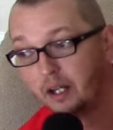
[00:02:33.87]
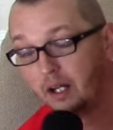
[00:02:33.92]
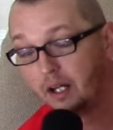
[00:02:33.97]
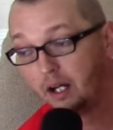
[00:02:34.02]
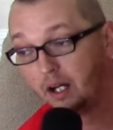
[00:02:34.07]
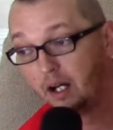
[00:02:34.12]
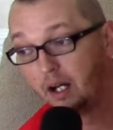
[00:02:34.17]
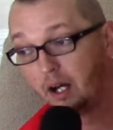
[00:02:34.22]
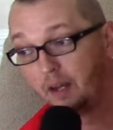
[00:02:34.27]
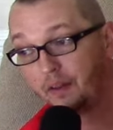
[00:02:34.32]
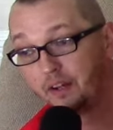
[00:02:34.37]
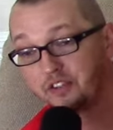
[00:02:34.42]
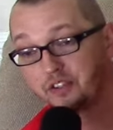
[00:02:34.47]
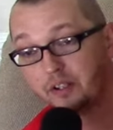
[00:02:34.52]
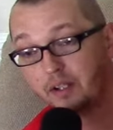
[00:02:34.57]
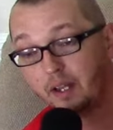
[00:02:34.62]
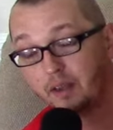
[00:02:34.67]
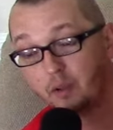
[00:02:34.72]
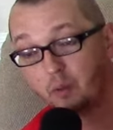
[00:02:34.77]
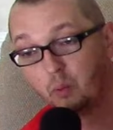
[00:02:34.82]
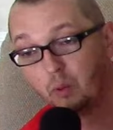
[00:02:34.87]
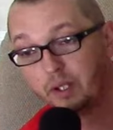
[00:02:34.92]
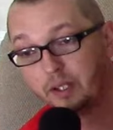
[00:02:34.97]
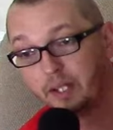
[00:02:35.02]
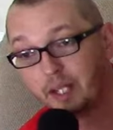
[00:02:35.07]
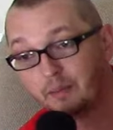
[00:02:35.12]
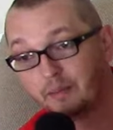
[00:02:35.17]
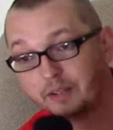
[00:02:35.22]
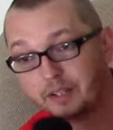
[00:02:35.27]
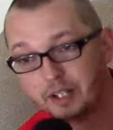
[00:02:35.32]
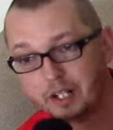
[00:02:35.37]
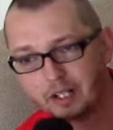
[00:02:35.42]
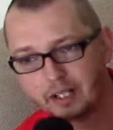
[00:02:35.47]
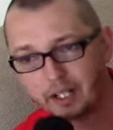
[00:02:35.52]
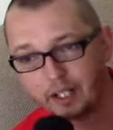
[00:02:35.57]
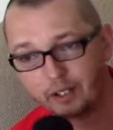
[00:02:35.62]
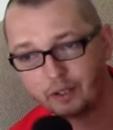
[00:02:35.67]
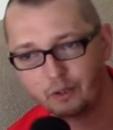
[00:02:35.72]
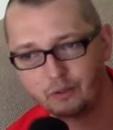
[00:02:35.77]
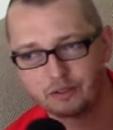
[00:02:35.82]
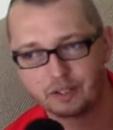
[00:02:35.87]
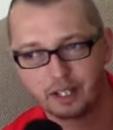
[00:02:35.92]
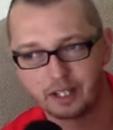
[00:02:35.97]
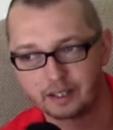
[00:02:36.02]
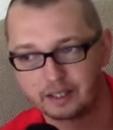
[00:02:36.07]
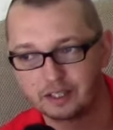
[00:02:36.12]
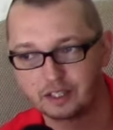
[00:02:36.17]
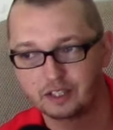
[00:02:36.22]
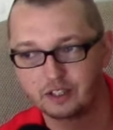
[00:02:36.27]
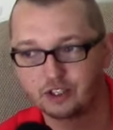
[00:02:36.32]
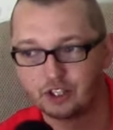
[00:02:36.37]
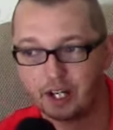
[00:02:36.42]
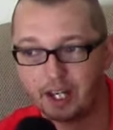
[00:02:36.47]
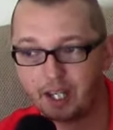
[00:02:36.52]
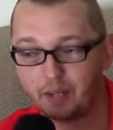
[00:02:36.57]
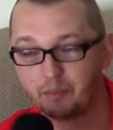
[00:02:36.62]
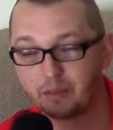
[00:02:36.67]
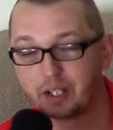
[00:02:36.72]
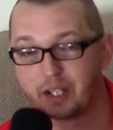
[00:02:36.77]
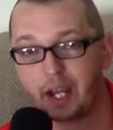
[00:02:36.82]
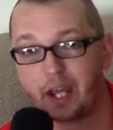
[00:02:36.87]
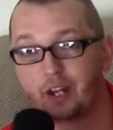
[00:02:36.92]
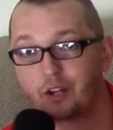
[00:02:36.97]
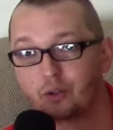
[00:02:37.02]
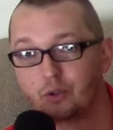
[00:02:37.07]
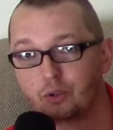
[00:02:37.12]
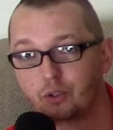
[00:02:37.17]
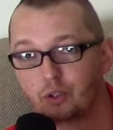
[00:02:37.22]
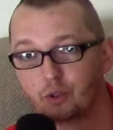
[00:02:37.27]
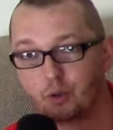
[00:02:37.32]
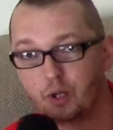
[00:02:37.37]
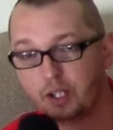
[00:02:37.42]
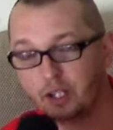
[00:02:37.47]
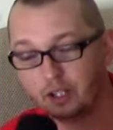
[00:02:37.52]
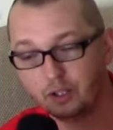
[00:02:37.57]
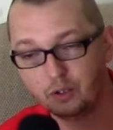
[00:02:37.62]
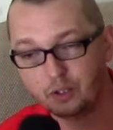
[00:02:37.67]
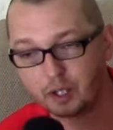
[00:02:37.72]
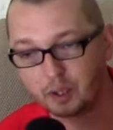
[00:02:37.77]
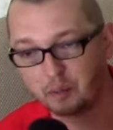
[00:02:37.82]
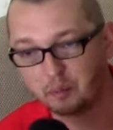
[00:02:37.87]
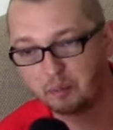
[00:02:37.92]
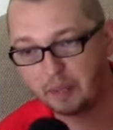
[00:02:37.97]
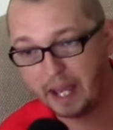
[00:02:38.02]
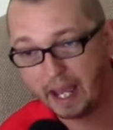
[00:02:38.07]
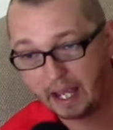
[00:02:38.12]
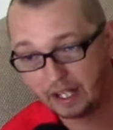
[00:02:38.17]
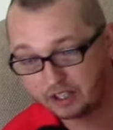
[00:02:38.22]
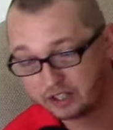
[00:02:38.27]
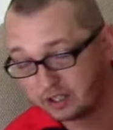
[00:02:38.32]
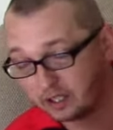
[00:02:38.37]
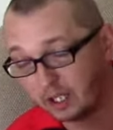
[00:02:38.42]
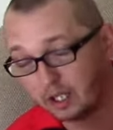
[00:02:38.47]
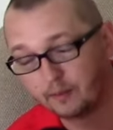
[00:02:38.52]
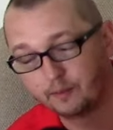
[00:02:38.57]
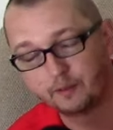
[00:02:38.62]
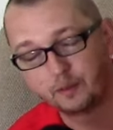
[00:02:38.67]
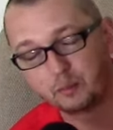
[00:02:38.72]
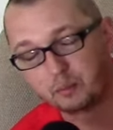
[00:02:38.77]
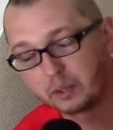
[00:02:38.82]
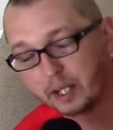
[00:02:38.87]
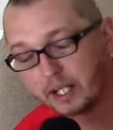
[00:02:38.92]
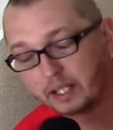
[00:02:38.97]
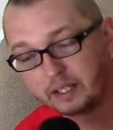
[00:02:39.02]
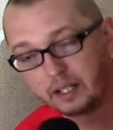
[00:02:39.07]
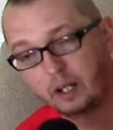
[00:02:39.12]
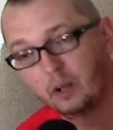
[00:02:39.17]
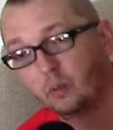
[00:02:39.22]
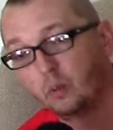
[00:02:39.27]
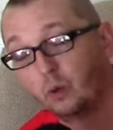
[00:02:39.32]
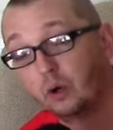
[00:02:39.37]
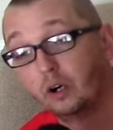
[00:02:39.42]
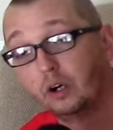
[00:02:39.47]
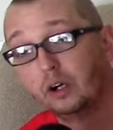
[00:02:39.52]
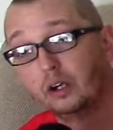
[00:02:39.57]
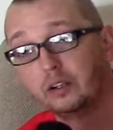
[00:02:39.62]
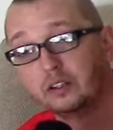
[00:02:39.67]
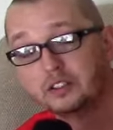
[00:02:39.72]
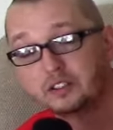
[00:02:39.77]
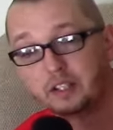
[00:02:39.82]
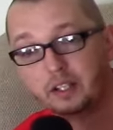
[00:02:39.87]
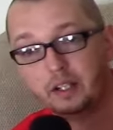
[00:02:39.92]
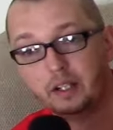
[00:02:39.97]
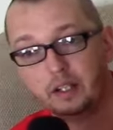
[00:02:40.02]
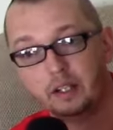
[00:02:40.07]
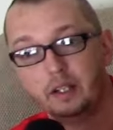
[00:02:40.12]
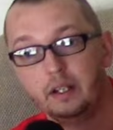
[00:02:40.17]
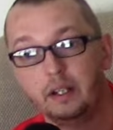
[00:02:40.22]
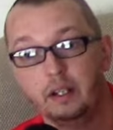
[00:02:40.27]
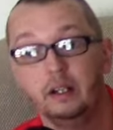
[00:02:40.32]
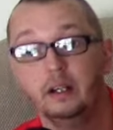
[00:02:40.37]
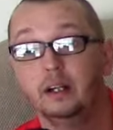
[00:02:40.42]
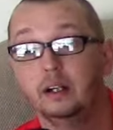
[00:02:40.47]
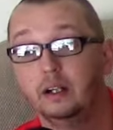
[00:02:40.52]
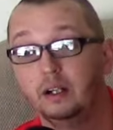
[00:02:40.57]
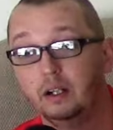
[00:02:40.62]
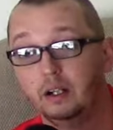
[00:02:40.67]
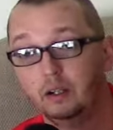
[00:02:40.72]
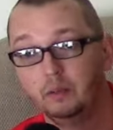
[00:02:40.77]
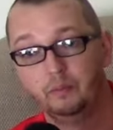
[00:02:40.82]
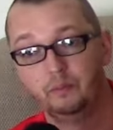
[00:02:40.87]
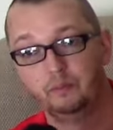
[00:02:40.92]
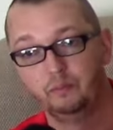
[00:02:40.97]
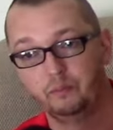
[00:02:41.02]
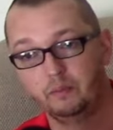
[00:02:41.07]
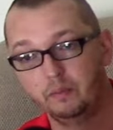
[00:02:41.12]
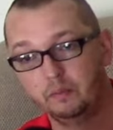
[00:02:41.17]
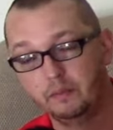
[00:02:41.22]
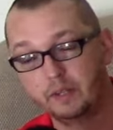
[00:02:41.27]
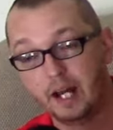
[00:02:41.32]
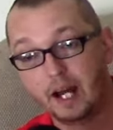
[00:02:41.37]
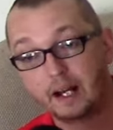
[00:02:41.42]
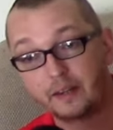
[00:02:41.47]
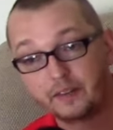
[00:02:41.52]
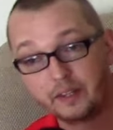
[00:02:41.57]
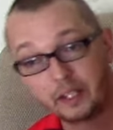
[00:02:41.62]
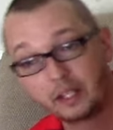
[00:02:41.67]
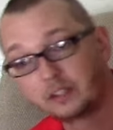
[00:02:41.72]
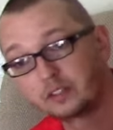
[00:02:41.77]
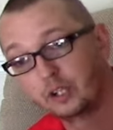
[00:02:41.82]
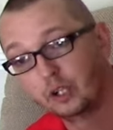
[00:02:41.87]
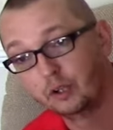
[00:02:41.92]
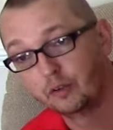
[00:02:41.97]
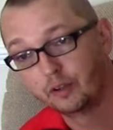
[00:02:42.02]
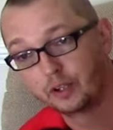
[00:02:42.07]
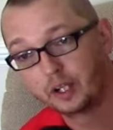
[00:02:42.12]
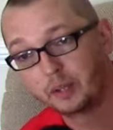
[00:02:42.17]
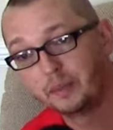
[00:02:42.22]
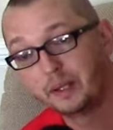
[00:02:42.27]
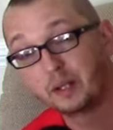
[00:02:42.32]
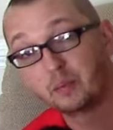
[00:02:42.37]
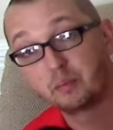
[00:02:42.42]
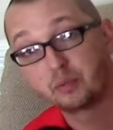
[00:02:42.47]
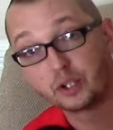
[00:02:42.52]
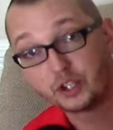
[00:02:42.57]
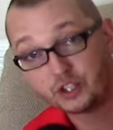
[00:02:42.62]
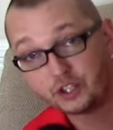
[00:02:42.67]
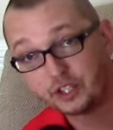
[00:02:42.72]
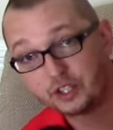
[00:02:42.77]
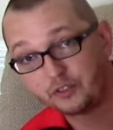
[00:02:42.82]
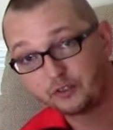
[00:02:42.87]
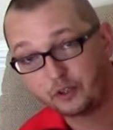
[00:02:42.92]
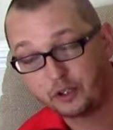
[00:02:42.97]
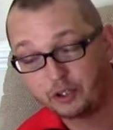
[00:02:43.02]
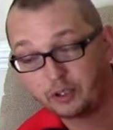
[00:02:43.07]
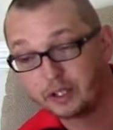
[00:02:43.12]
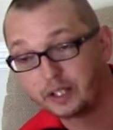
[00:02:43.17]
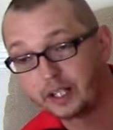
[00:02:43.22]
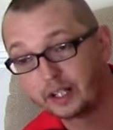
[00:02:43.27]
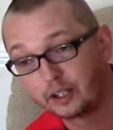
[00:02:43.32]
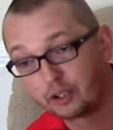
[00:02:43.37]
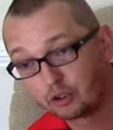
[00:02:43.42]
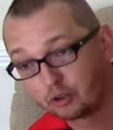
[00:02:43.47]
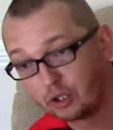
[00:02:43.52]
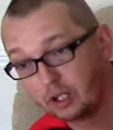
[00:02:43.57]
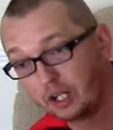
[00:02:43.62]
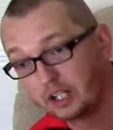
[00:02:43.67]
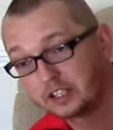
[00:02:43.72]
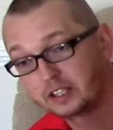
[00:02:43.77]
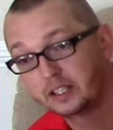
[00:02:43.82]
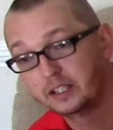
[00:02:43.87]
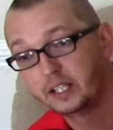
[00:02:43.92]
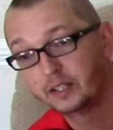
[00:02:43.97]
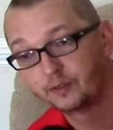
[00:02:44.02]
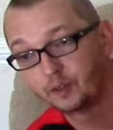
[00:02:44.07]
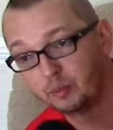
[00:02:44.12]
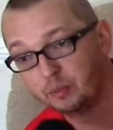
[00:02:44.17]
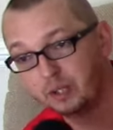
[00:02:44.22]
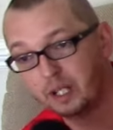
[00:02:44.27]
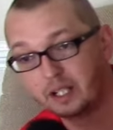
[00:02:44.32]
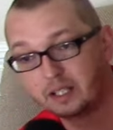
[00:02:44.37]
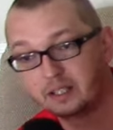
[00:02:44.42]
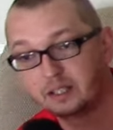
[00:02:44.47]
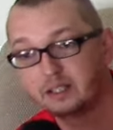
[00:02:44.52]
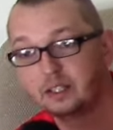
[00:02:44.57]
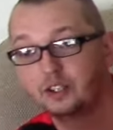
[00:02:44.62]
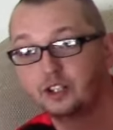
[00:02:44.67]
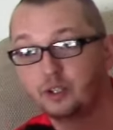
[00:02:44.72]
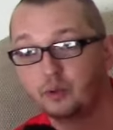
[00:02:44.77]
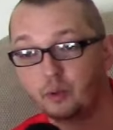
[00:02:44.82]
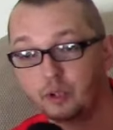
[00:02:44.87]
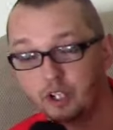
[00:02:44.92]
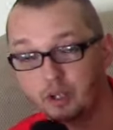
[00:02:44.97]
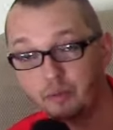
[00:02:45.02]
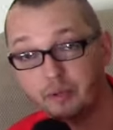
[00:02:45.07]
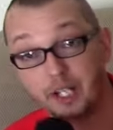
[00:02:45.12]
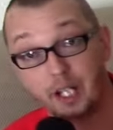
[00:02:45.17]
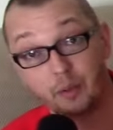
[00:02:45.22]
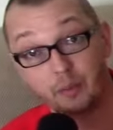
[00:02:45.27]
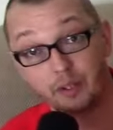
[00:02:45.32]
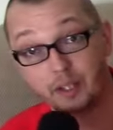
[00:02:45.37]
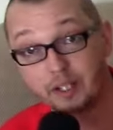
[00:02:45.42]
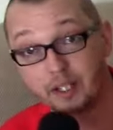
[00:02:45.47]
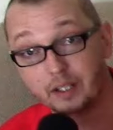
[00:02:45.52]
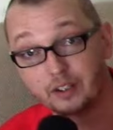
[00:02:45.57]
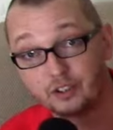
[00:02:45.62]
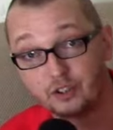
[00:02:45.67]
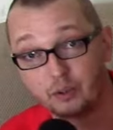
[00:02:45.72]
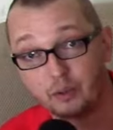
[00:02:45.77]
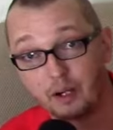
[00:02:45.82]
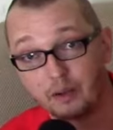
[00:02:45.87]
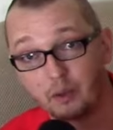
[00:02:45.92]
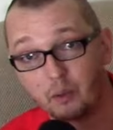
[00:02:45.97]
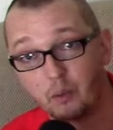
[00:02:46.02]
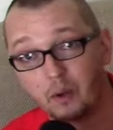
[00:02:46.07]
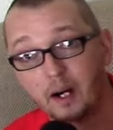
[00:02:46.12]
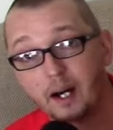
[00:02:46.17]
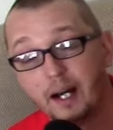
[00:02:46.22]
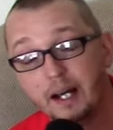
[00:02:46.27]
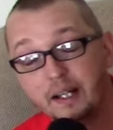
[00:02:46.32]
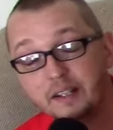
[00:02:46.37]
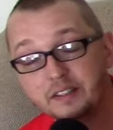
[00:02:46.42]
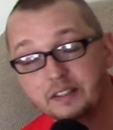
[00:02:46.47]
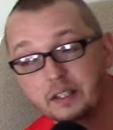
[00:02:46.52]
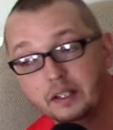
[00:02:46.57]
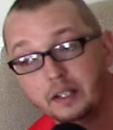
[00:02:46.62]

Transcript: There's another one named Duncan, who's like this giant mechanical gorilla who can bash stuff, break down walls, knock things over to make bridges for you to get across to different places that you wouldn't have been able to get to otherwise.